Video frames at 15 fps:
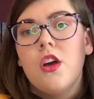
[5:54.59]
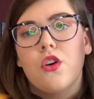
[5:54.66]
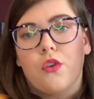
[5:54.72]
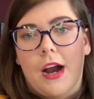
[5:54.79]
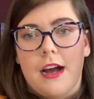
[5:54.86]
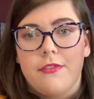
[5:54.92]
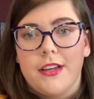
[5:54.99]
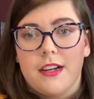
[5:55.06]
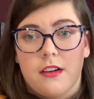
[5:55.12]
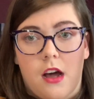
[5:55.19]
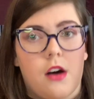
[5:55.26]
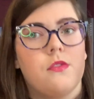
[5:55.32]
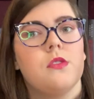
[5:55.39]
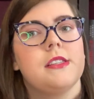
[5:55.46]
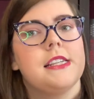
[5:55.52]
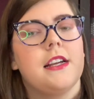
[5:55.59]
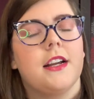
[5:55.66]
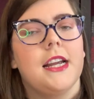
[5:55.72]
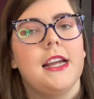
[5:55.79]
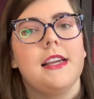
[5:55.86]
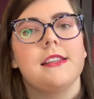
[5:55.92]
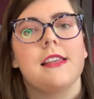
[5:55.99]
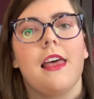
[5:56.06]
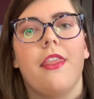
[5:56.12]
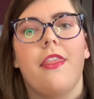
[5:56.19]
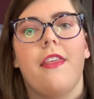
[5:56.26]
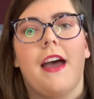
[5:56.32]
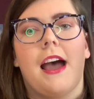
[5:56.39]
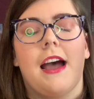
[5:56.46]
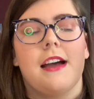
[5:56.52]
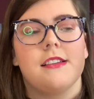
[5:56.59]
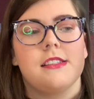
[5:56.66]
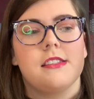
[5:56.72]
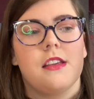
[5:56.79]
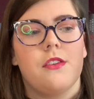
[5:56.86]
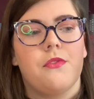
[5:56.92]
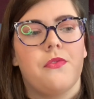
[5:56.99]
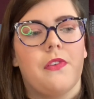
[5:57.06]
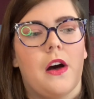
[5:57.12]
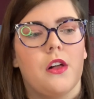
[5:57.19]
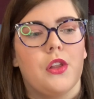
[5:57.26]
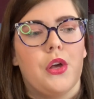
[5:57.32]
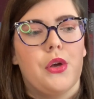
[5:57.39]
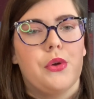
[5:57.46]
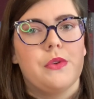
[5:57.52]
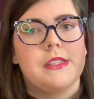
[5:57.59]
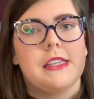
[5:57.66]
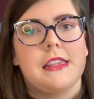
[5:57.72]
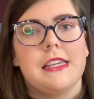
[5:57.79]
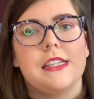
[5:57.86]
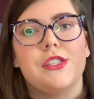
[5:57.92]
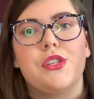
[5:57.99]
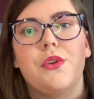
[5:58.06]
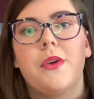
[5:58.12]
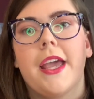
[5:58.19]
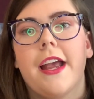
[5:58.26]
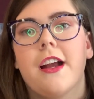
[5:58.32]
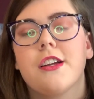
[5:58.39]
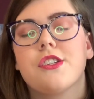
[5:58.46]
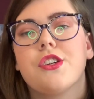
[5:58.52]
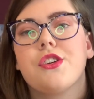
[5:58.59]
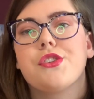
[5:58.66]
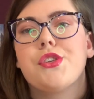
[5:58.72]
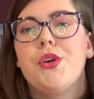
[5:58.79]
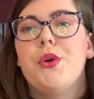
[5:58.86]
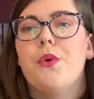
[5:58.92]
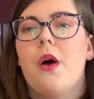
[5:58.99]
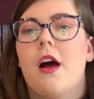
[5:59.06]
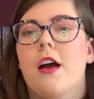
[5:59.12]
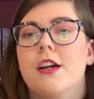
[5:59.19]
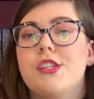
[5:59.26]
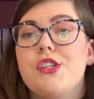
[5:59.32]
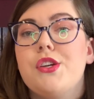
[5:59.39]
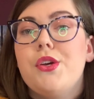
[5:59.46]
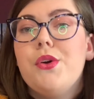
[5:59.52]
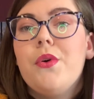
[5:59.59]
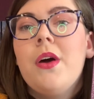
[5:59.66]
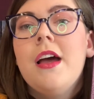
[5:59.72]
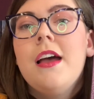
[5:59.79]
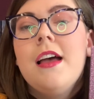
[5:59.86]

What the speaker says: graphic novel series that follows these two characters who are two